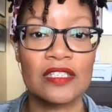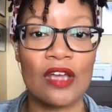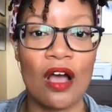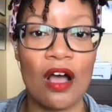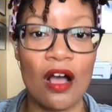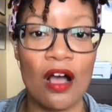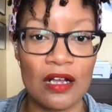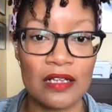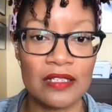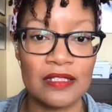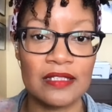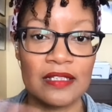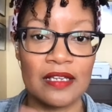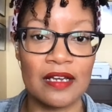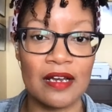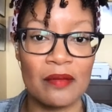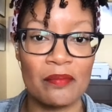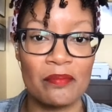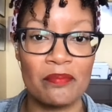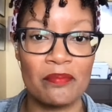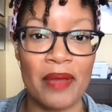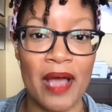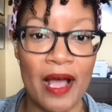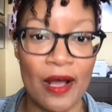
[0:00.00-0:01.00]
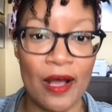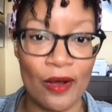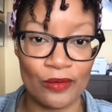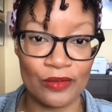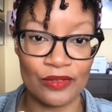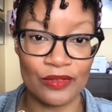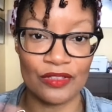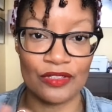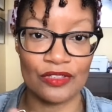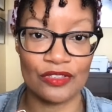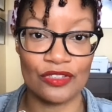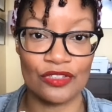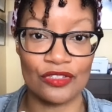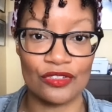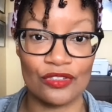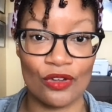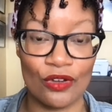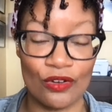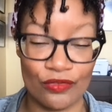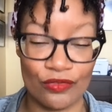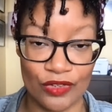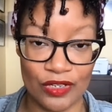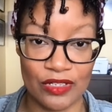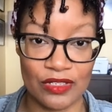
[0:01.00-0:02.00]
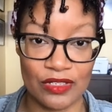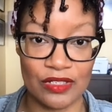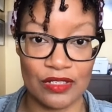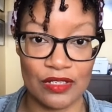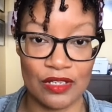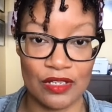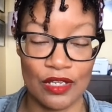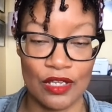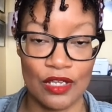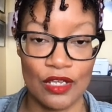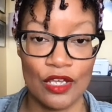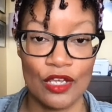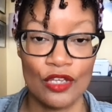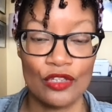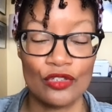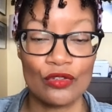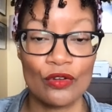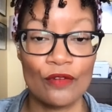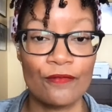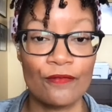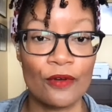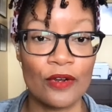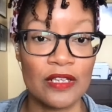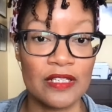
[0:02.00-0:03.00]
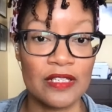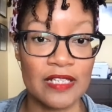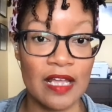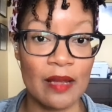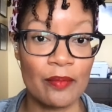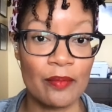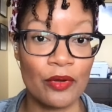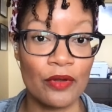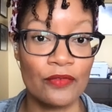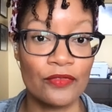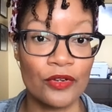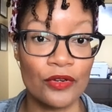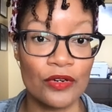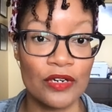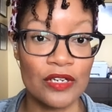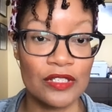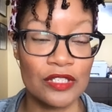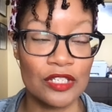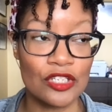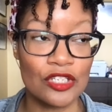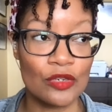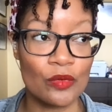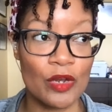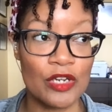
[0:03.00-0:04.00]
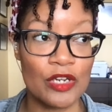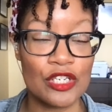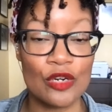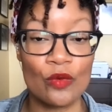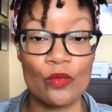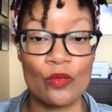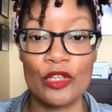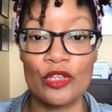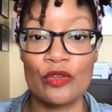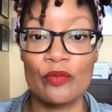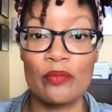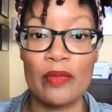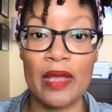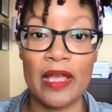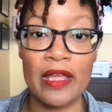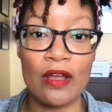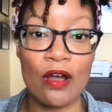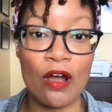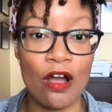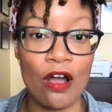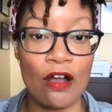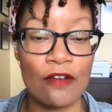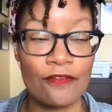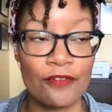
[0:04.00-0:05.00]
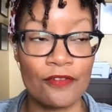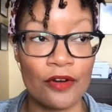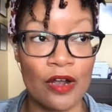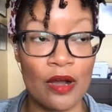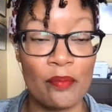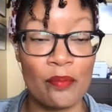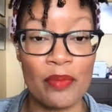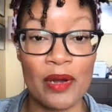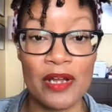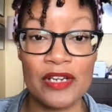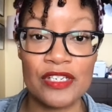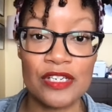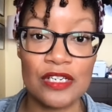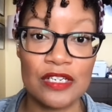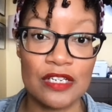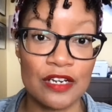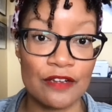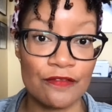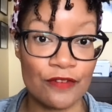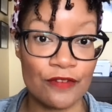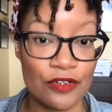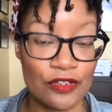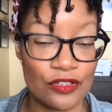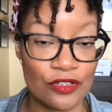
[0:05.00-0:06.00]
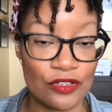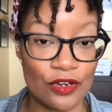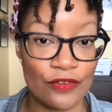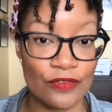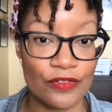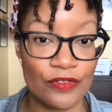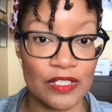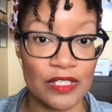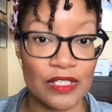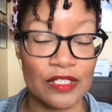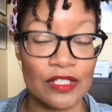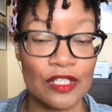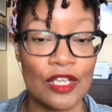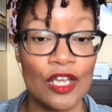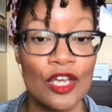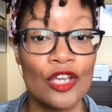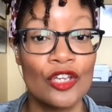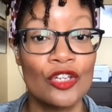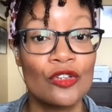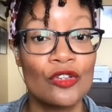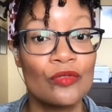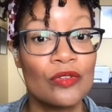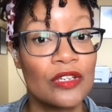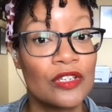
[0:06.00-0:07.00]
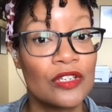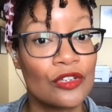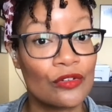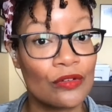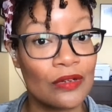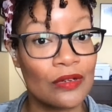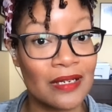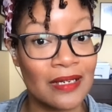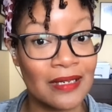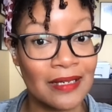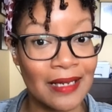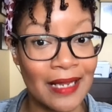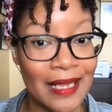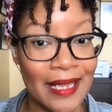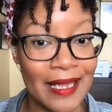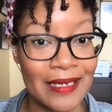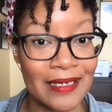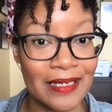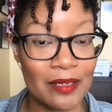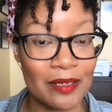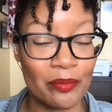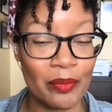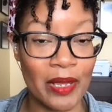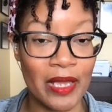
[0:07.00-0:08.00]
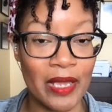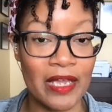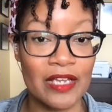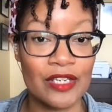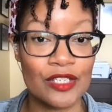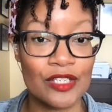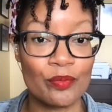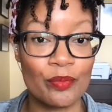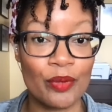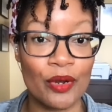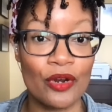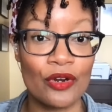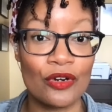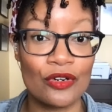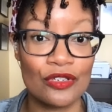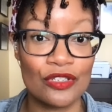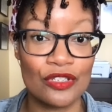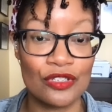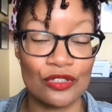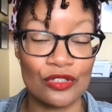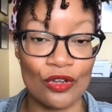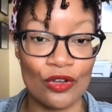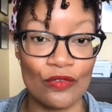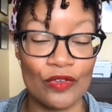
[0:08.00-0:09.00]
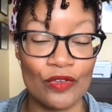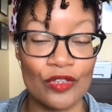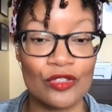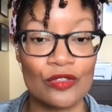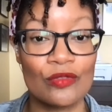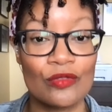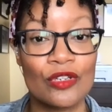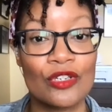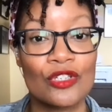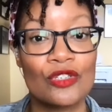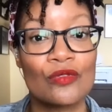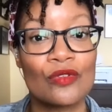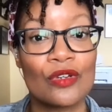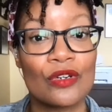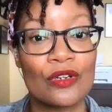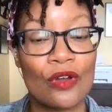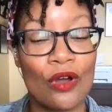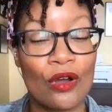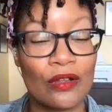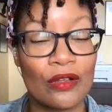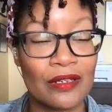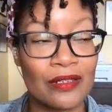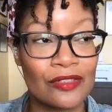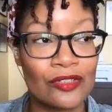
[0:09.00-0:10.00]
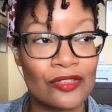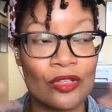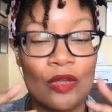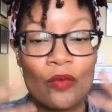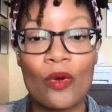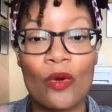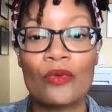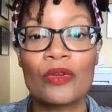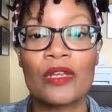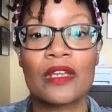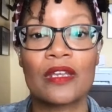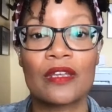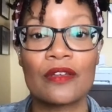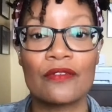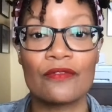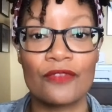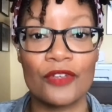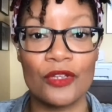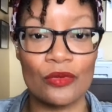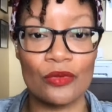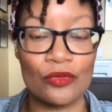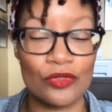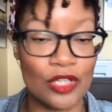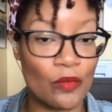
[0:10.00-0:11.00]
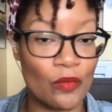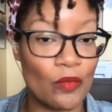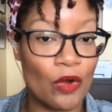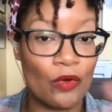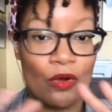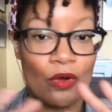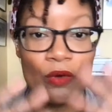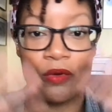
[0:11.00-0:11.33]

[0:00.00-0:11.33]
talks about the service. So for example, if you're in a situation where you may offer a bunch of different services, you need to create a landing page per service so that so they won't get confused. They won't